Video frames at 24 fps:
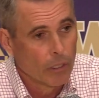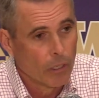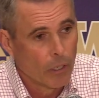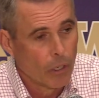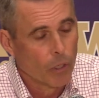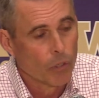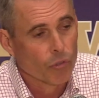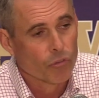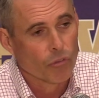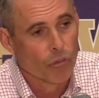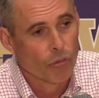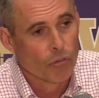
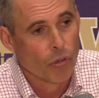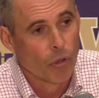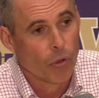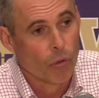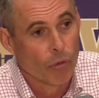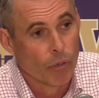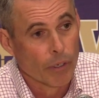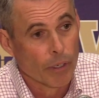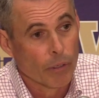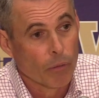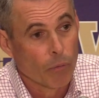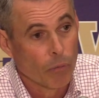Also
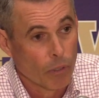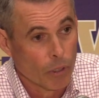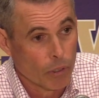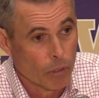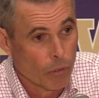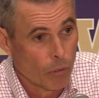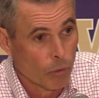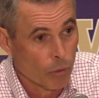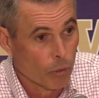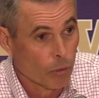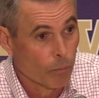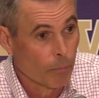knowing what
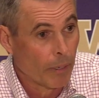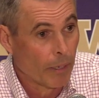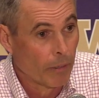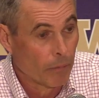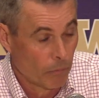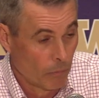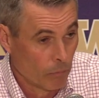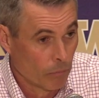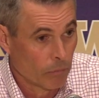quarterback,